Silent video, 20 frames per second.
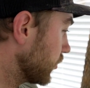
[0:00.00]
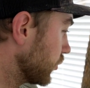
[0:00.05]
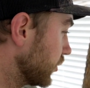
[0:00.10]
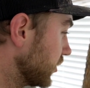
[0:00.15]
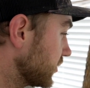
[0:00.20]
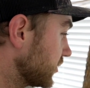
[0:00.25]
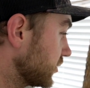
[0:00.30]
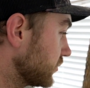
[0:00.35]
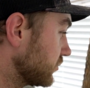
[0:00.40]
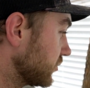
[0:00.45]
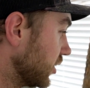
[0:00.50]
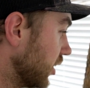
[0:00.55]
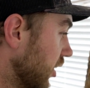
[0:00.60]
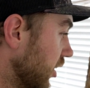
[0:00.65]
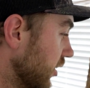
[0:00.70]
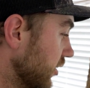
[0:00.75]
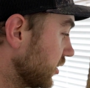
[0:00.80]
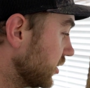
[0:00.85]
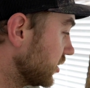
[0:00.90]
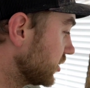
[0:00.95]
with some
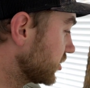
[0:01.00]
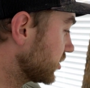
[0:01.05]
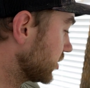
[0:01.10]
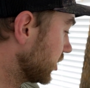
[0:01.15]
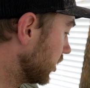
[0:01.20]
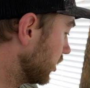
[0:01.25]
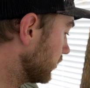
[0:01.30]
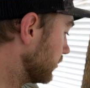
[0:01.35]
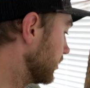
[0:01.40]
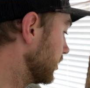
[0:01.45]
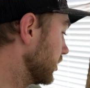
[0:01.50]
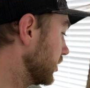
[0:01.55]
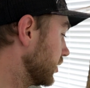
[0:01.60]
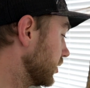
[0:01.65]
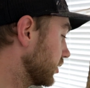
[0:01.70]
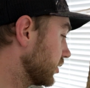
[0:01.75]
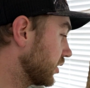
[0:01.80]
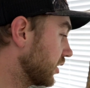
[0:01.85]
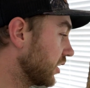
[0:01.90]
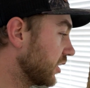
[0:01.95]
Dawn dish soap,
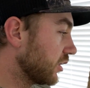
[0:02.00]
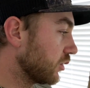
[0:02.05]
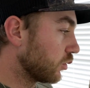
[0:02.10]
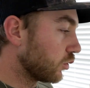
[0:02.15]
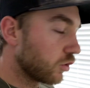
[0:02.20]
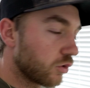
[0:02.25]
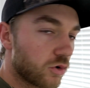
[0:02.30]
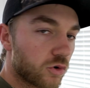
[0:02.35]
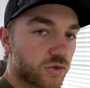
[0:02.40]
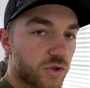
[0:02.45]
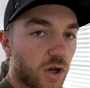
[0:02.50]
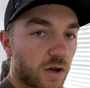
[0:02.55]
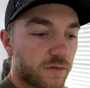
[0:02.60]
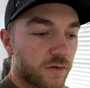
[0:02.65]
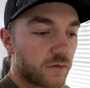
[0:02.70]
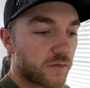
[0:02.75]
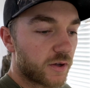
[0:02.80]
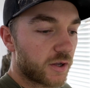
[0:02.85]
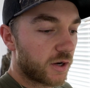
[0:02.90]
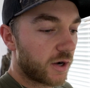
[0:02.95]
getting oils off
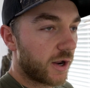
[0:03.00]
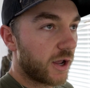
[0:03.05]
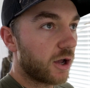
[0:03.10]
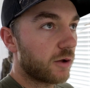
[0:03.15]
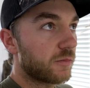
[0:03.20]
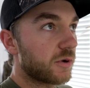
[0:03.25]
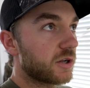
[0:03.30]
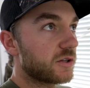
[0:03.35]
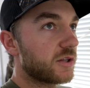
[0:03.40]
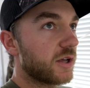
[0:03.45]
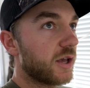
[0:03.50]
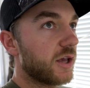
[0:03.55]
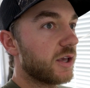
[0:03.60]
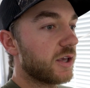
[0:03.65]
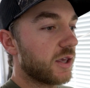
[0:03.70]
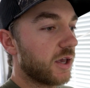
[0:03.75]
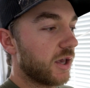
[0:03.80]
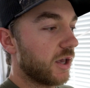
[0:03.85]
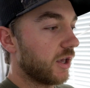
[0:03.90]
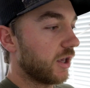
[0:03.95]
of it, and now I'm gonna
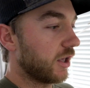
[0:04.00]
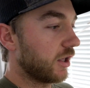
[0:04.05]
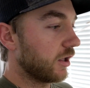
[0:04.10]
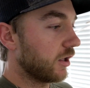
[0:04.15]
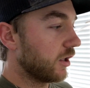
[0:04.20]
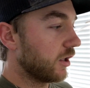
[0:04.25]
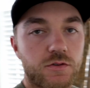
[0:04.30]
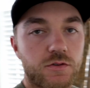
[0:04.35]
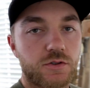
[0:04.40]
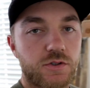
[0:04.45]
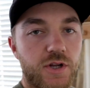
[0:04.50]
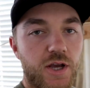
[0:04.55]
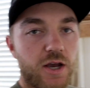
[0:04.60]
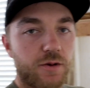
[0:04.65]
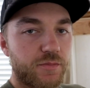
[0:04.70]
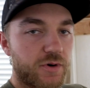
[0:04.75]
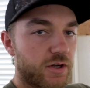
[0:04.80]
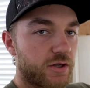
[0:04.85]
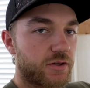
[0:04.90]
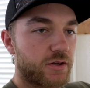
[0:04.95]
take I'm
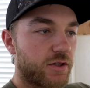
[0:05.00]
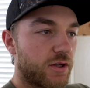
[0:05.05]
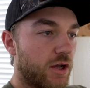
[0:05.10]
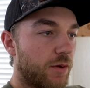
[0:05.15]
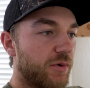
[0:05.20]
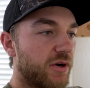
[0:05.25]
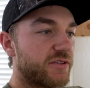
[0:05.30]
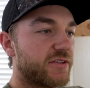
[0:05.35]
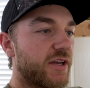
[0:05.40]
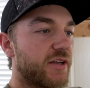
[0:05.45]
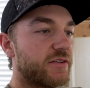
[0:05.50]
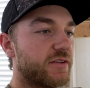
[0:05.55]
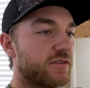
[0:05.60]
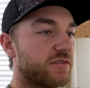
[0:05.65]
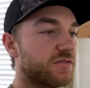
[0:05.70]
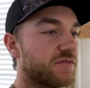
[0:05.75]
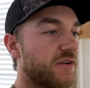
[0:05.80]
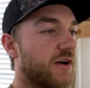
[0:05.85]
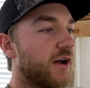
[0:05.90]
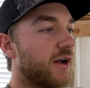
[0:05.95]
gonna take this
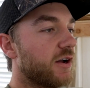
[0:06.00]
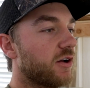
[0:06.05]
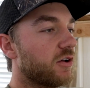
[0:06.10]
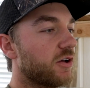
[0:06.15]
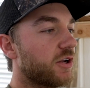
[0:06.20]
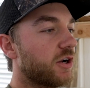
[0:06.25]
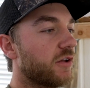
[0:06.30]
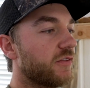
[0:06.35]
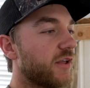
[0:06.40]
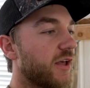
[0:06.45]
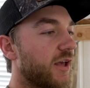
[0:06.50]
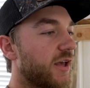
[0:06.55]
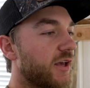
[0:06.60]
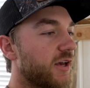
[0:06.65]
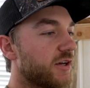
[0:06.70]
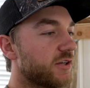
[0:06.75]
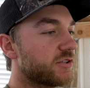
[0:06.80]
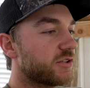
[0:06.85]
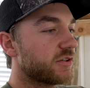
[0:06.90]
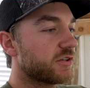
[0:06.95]
file, and on the
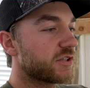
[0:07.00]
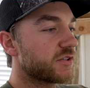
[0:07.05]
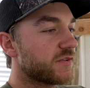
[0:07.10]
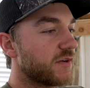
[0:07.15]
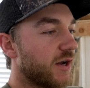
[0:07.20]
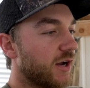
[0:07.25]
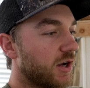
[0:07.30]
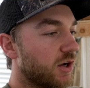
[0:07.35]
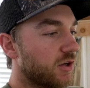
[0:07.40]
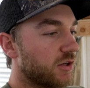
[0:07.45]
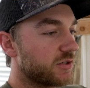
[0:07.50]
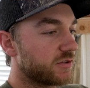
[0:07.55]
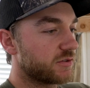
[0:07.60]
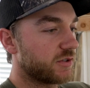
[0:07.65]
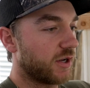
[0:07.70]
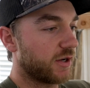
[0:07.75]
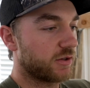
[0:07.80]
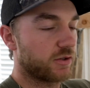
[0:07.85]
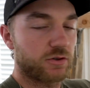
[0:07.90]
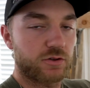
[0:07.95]
edge of this file is
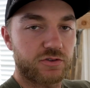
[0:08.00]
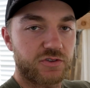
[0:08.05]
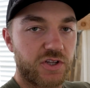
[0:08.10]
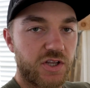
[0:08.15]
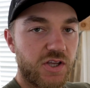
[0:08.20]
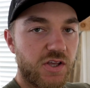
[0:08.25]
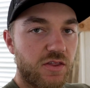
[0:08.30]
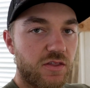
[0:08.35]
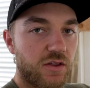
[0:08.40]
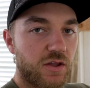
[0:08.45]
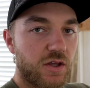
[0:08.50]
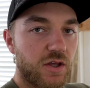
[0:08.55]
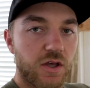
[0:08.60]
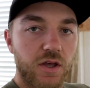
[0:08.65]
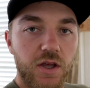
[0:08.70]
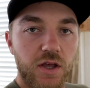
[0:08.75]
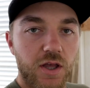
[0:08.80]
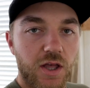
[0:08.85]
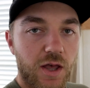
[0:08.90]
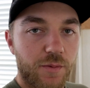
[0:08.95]
like little teeth.
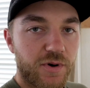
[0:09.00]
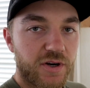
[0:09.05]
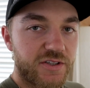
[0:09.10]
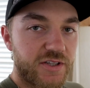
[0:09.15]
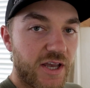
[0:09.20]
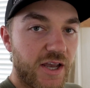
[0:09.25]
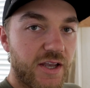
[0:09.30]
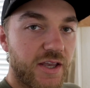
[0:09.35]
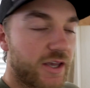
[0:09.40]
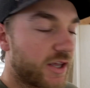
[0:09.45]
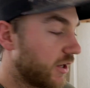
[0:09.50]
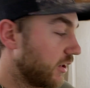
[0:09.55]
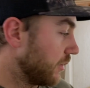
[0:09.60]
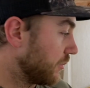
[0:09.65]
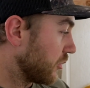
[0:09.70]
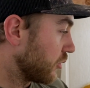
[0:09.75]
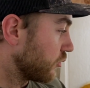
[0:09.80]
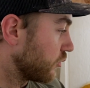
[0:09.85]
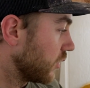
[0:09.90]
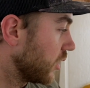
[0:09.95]
I'm gonna take it and I'm
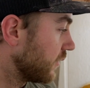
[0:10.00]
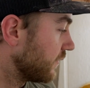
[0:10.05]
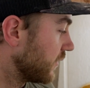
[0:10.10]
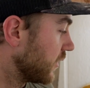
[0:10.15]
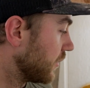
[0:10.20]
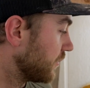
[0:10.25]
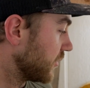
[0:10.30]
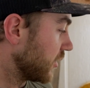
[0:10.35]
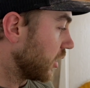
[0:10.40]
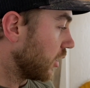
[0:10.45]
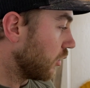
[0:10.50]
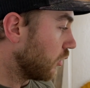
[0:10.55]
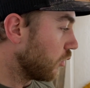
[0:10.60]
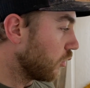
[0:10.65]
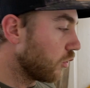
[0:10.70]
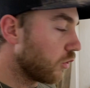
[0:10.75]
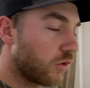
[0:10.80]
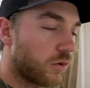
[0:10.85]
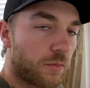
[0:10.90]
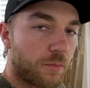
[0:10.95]
gonna rough up the
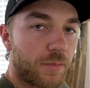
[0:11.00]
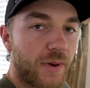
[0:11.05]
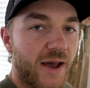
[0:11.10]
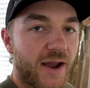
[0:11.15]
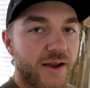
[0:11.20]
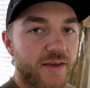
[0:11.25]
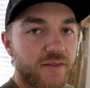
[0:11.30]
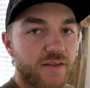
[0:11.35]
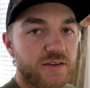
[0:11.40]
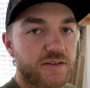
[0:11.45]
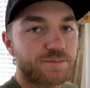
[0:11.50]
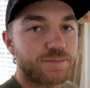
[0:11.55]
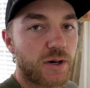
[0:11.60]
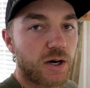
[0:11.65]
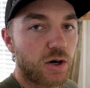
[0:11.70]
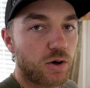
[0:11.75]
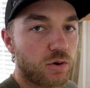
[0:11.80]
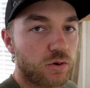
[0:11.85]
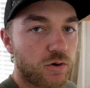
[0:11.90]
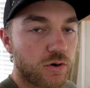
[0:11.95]
whole back of this
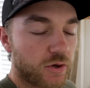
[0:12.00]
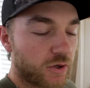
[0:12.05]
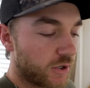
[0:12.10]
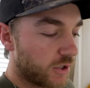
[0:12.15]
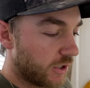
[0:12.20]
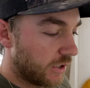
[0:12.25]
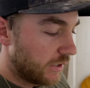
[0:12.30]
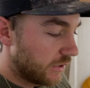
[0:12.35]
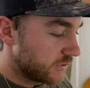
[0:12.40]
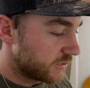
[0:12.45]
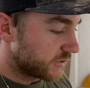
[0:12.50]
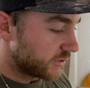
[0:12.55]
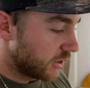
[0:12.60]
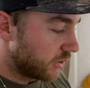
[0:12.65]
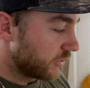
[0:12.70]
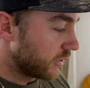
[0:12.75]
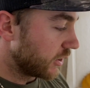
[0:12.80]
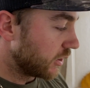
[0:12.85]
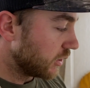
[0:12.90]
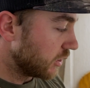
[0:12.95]
bow
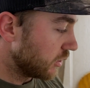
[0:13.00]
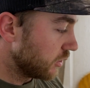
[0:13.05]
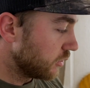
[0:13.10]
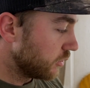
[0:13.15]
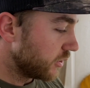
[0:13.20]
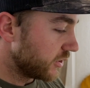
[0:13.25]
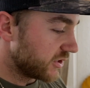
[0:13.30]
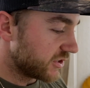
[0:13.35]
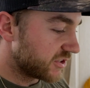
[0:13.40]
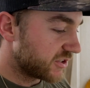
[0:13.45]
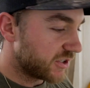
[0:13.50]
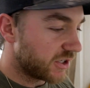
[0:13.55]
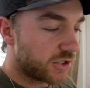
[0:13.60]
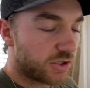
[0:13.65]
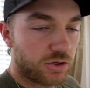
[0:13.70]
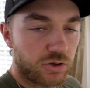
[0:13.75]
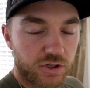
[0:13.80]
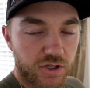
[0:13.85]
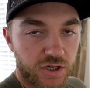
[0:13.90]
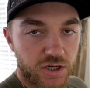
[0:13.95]
so the glue and the
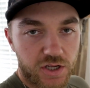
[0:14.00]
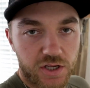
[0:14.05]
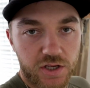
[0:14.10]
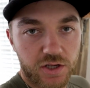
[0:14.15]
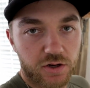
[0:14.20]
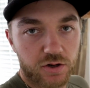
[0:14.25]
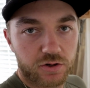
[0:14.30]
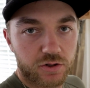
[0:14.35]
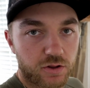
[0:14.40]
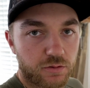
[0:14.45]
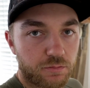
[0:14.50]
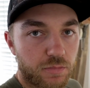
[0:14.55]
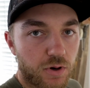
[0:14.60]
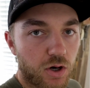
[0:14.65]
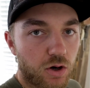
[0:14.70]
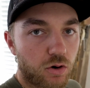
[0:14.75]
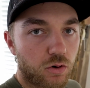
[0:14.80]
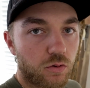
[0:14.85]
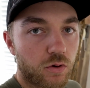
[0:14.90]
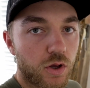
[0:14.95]
sinew can adhere to the
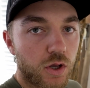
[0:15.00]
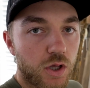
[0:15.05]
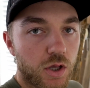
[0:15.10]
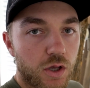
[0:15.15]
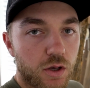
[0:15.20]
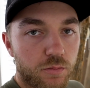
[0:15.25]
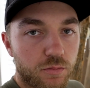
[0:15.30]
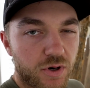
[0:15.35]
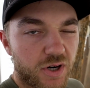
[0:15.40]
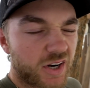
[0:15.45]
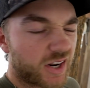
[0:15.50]
bow pretty